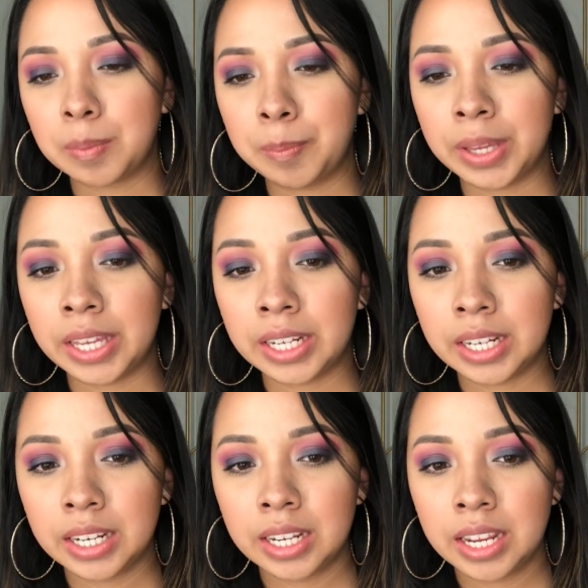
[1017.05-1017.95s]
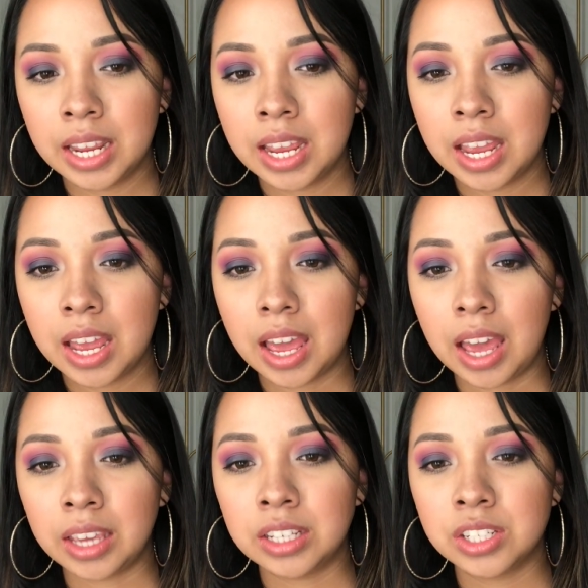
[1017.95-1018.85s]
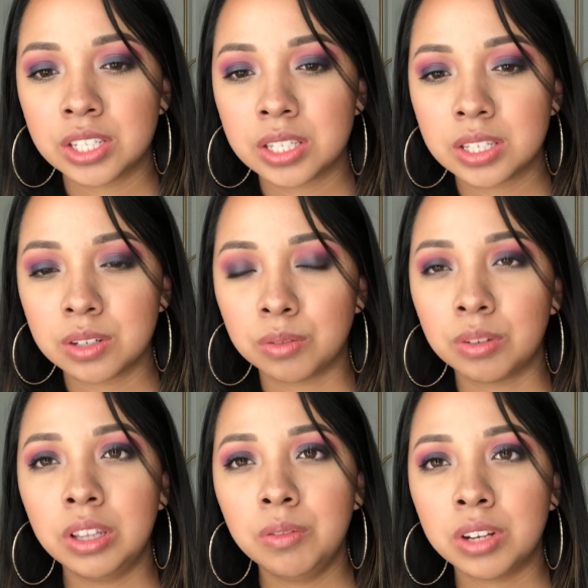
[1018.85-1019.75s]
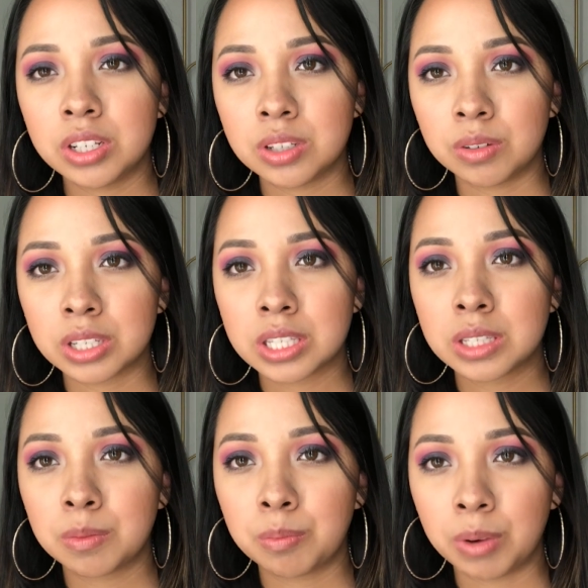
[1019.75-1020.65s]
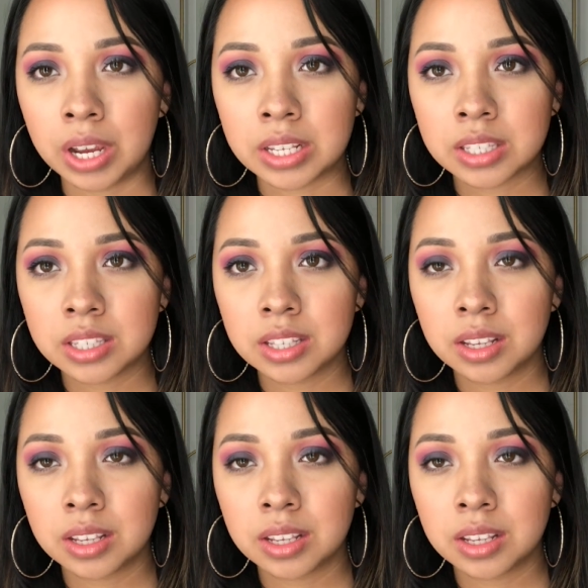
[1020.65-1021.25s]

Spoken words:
But I just really wanted to express